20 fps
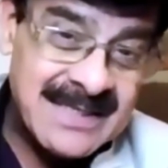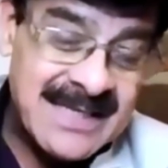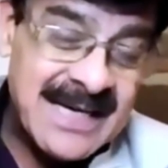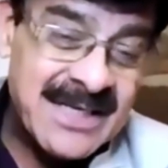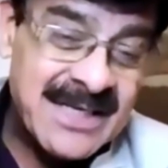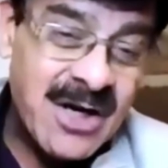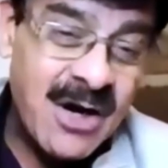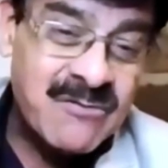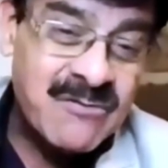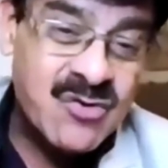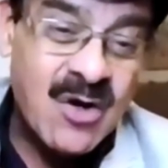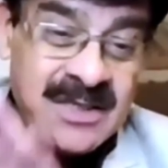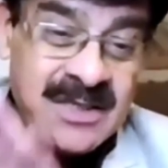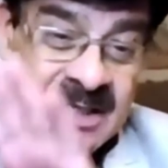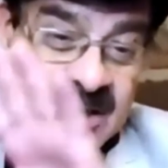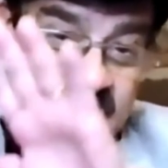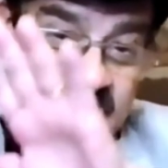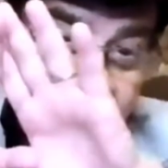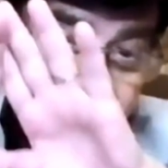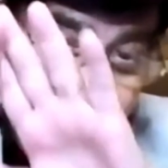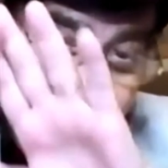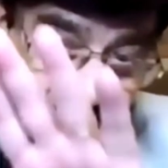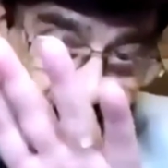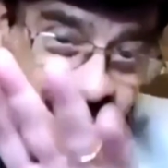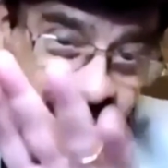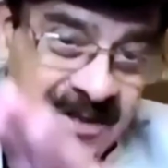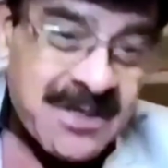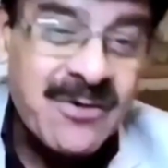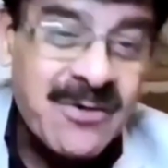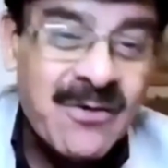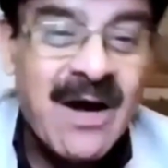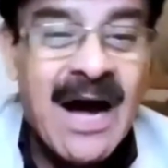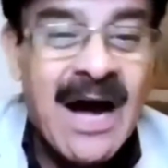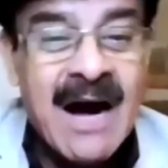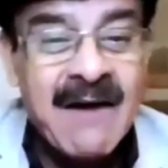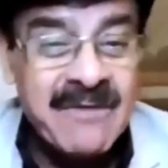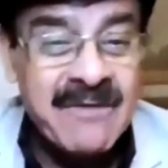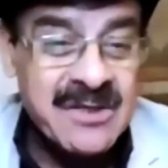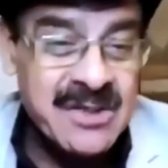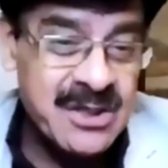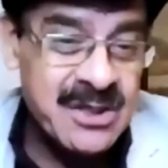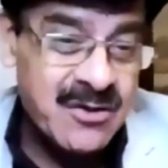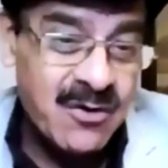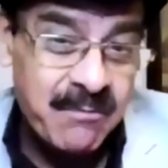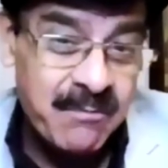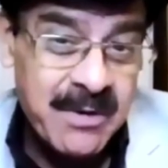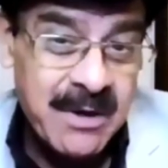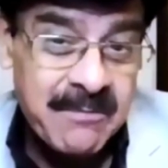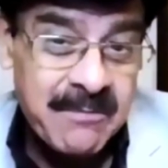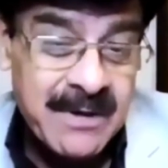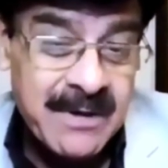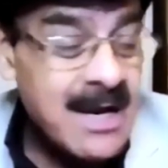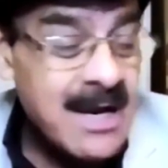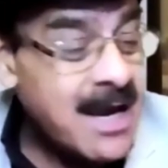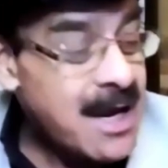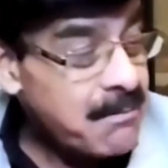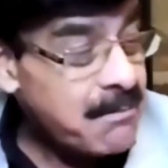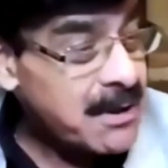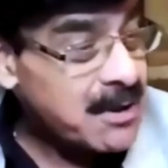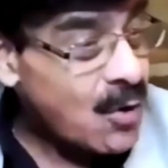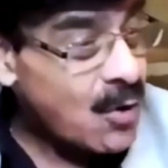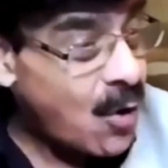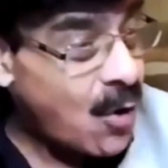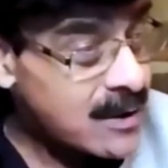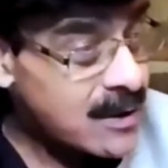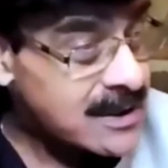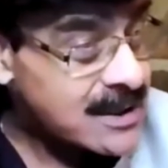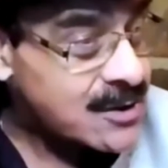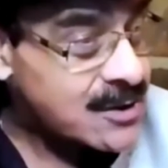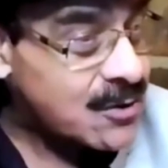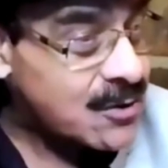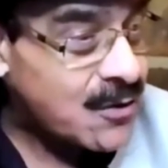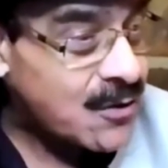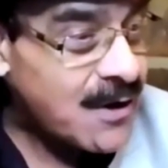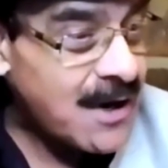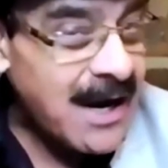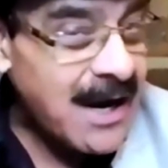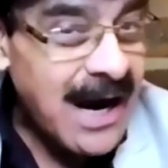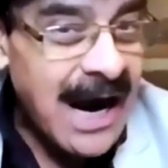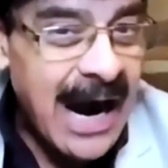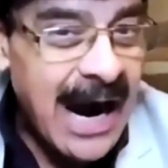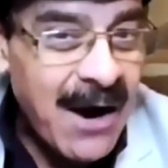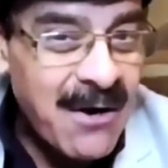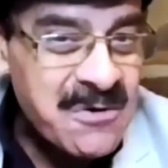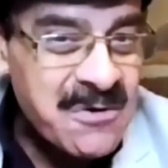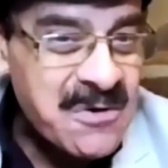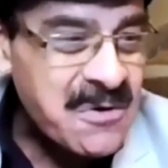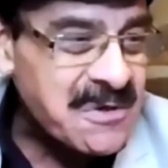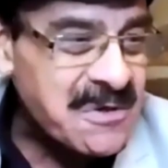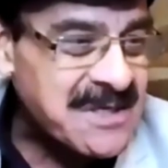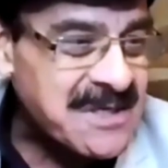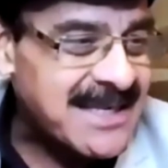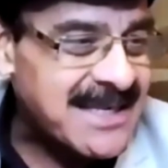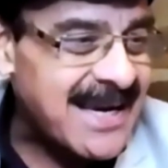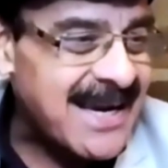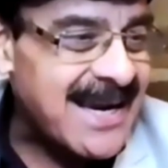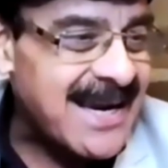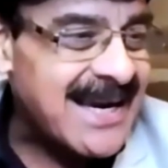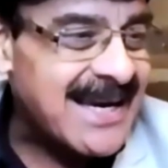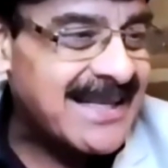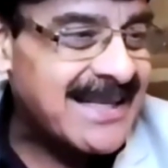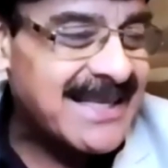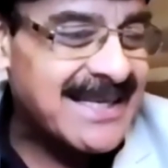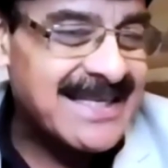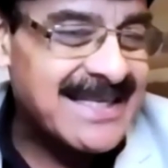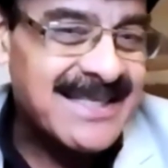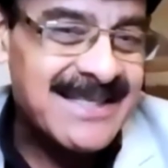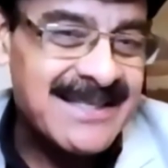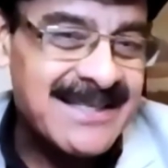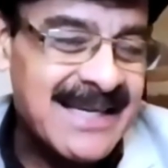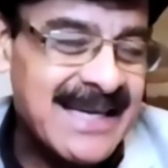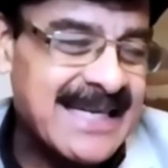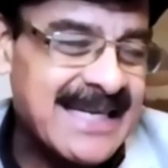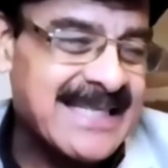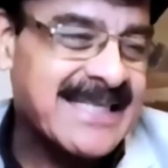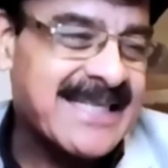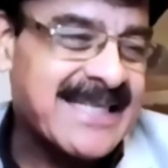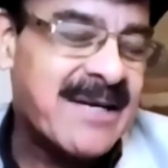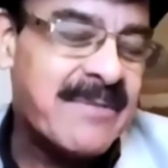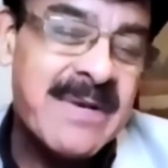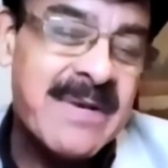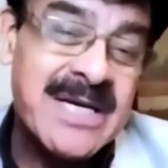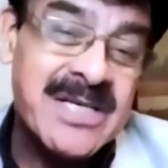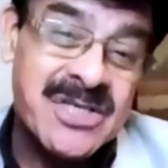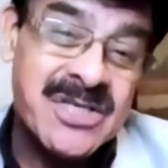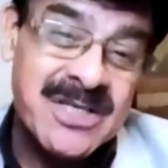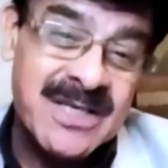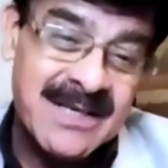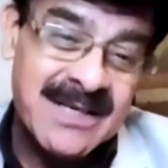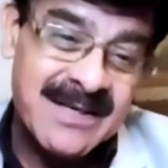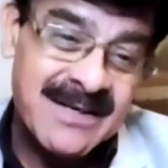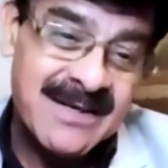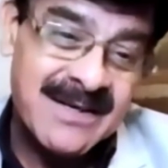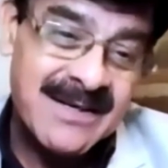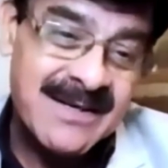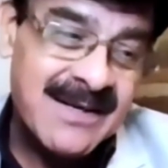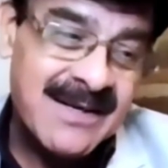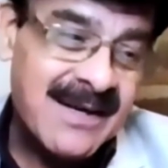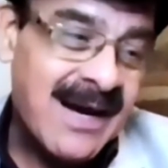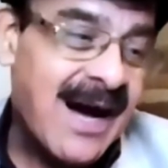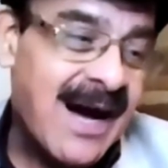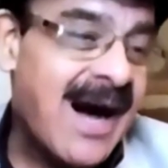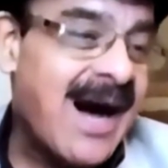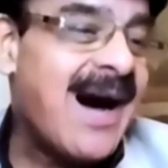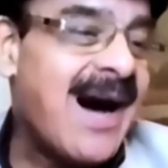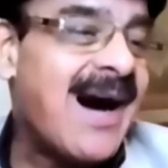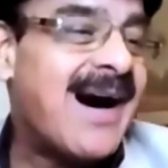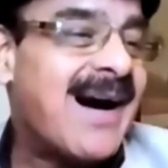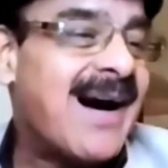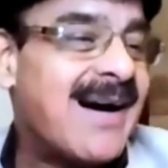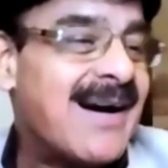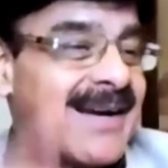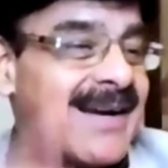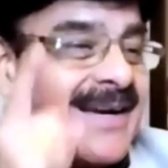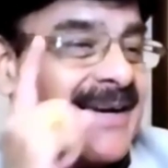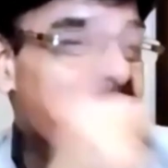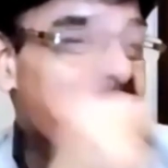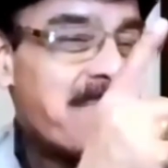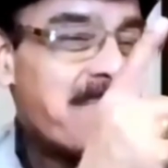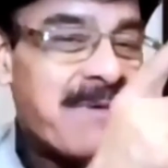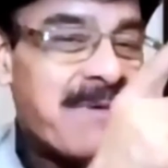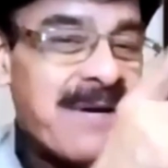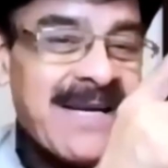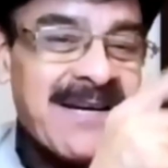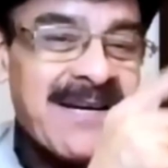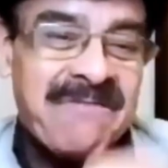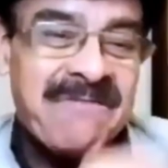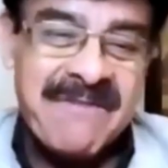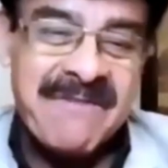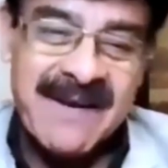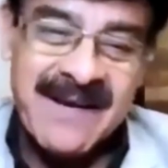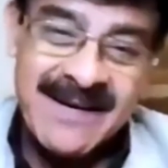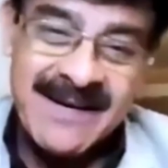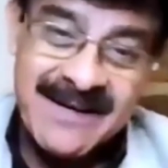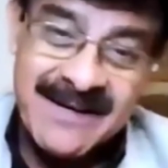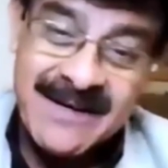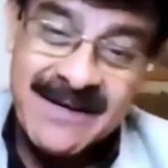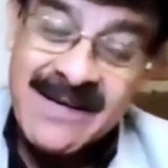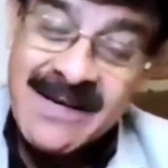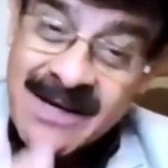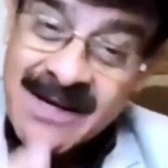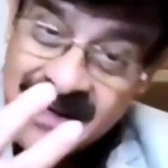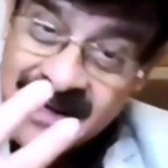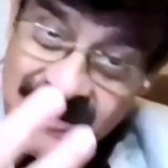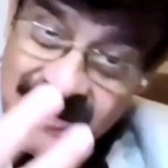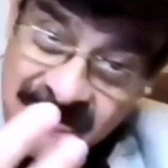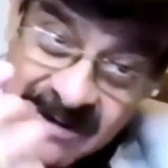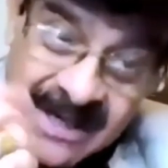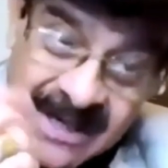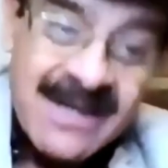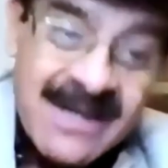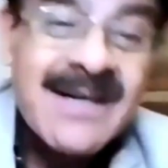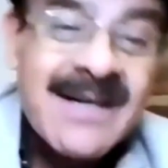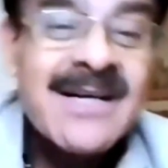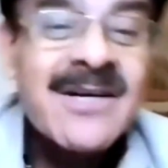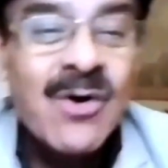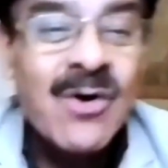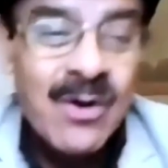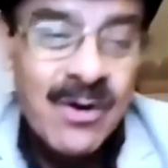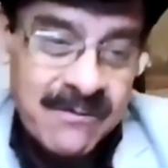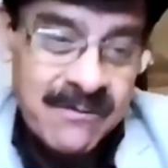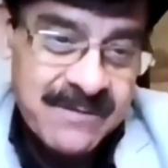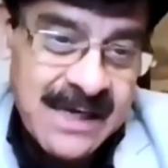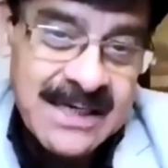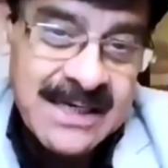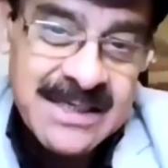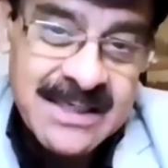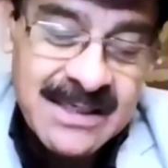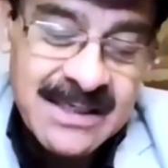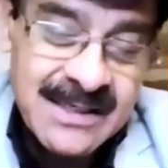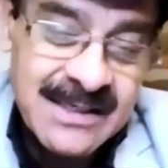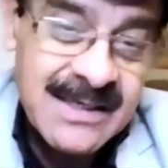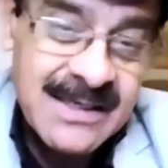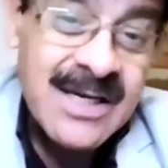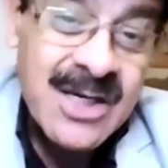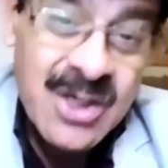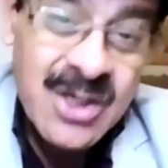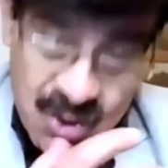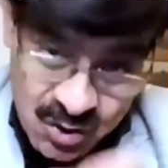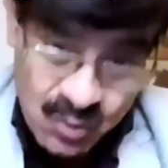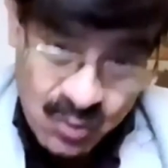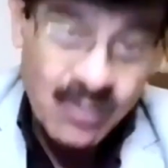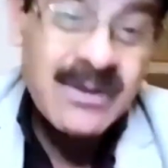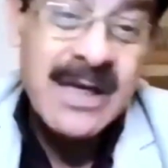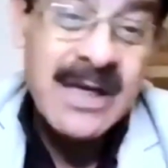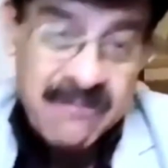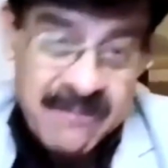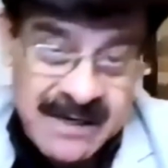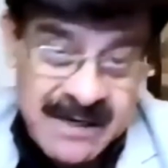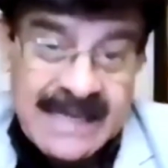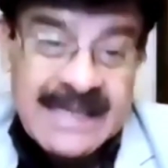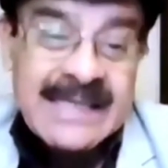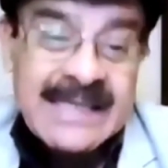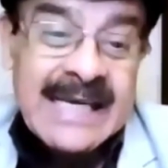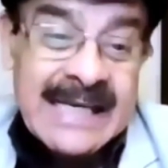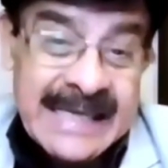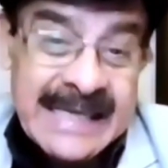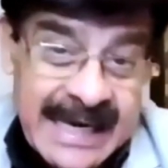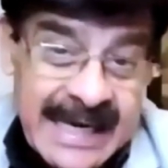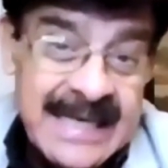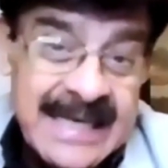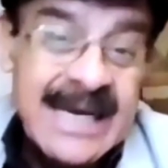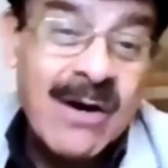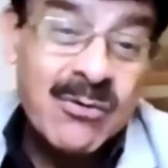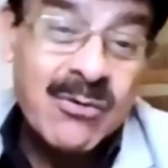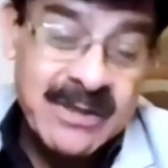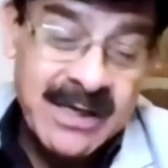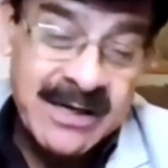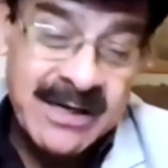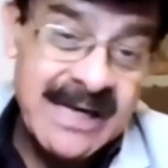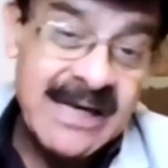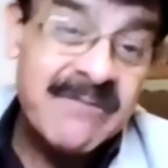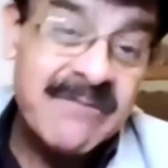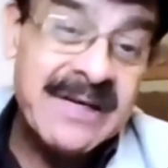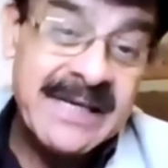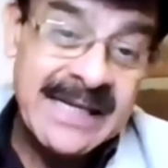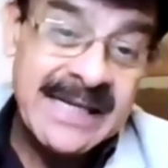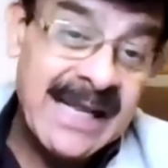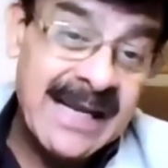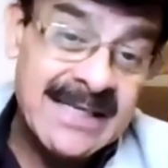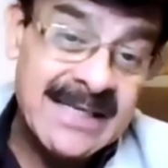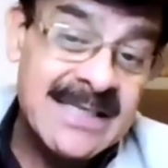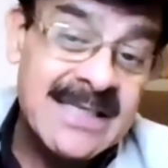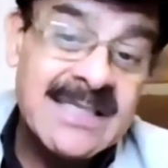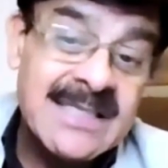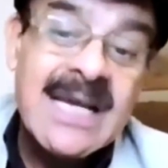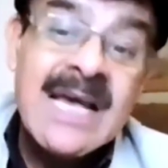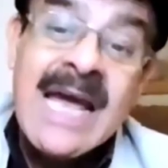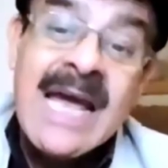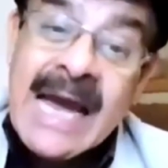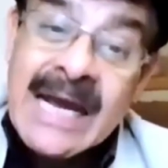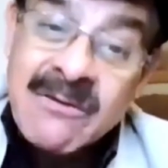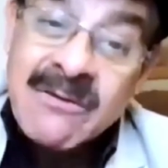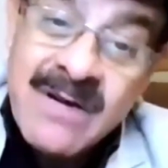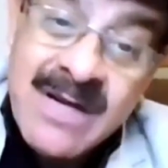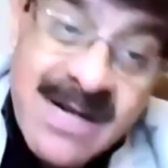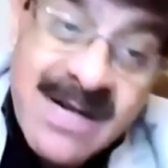data of joints is plotted on half a sheet of paper, but also how do you say this exclamation, planar failure. We learn all of that here so that we can then carry out the relevant analysis, and